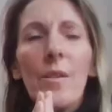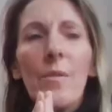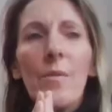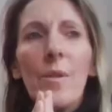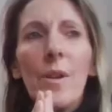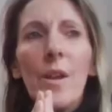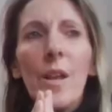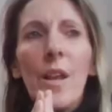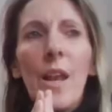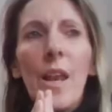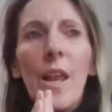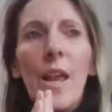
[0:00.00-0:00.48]

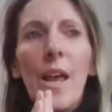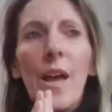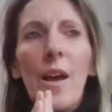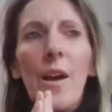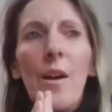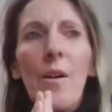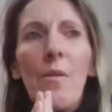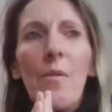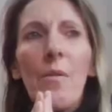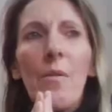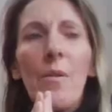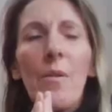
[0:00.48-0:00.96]
we
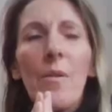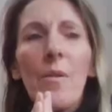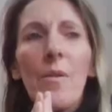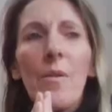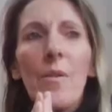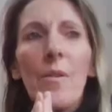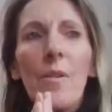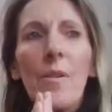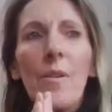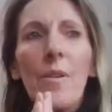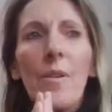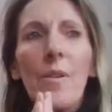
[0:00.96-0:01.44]
allow
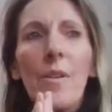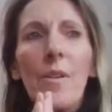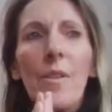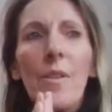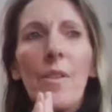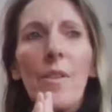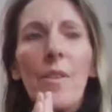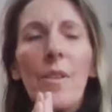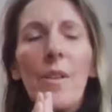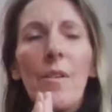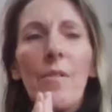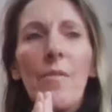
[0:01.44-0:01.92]

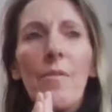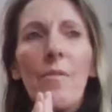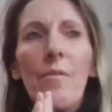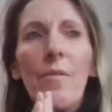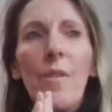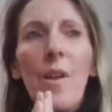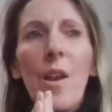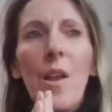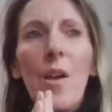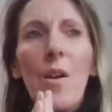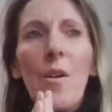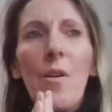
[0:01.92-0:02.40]
that
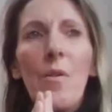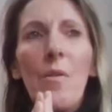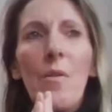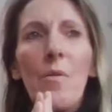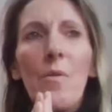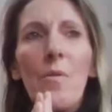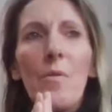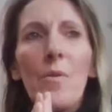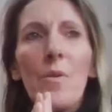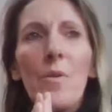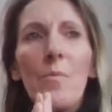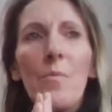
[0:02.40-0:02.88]

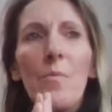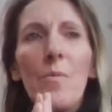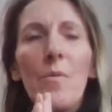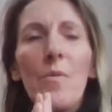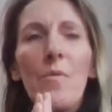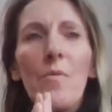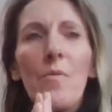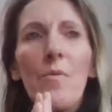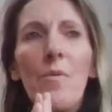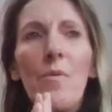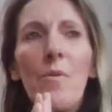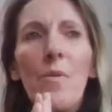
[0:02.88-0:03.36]
flow to
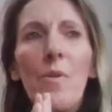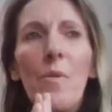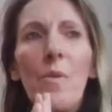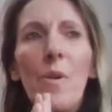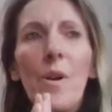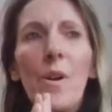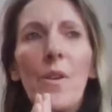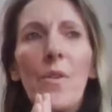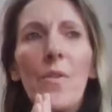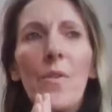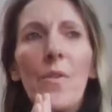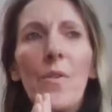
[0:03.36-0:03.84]
move through
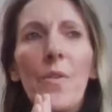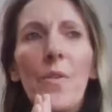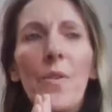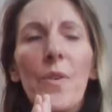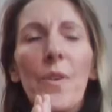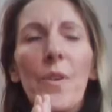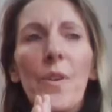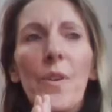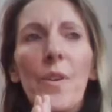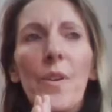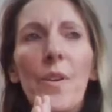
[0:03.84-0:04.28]
us,